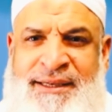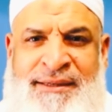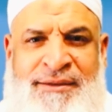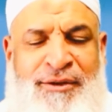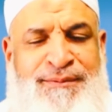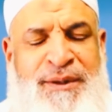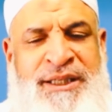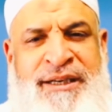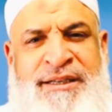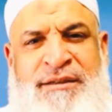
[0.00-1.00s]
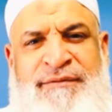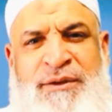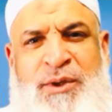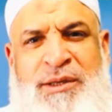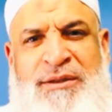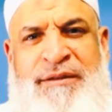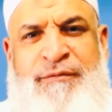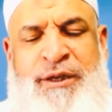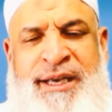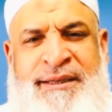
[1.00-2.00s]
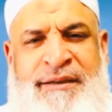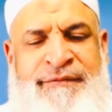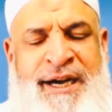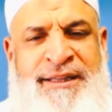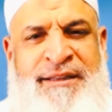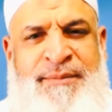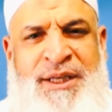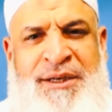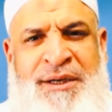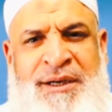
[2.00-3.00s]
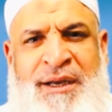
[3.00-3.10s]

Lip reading: and hopefully the rest of the world, if we can invite them here,